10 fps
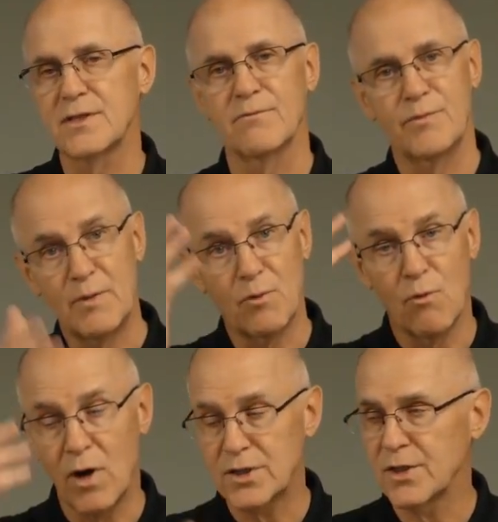and people
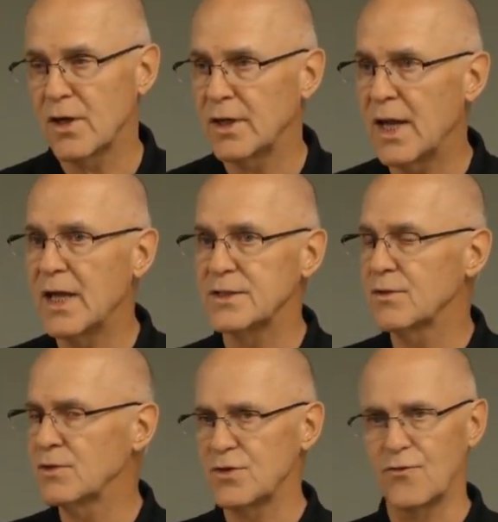watching online, so
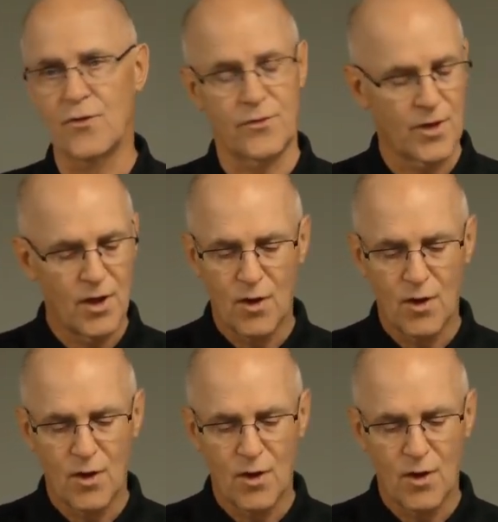on and so forth.